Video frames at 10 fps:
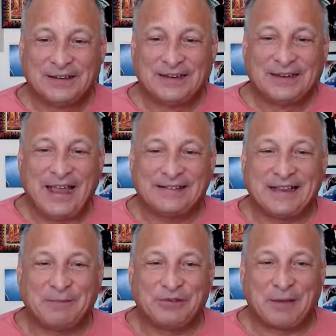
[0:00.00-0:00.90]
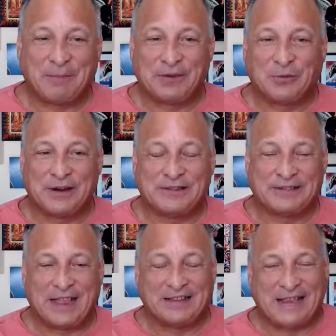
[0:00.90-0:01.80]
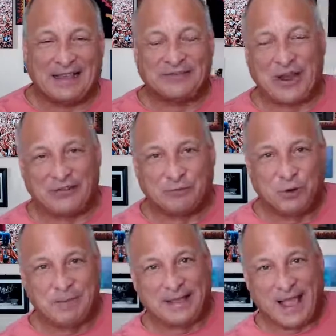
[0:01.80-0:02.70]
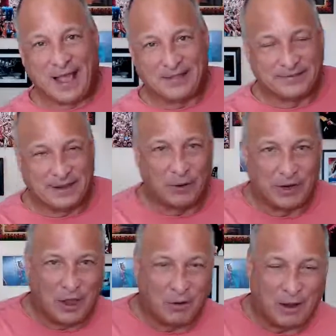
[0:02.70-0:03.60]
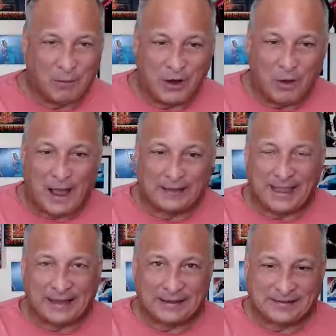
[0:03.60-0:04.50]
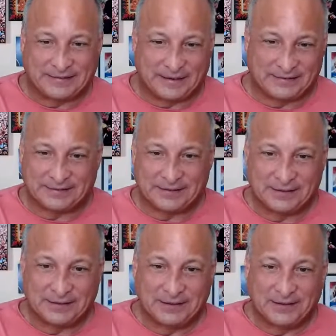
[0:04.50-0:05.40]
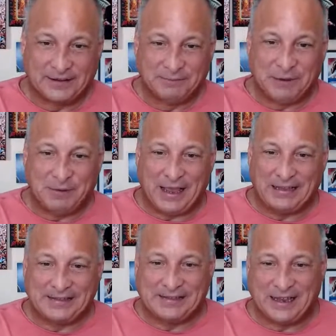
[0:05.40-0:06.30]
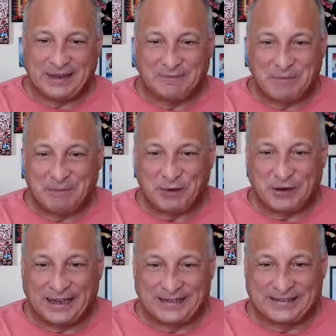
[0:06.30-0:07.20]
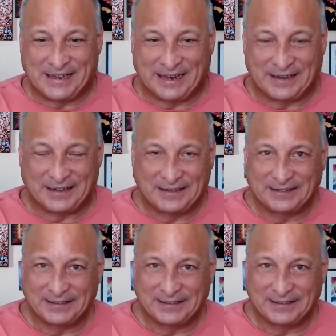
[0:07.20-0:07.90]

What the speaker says: Case numbers up in 26 states. Yes, Josh. What about deaths? I want to know. I want to know how deadly this is. People getting sick. People are going to get sick.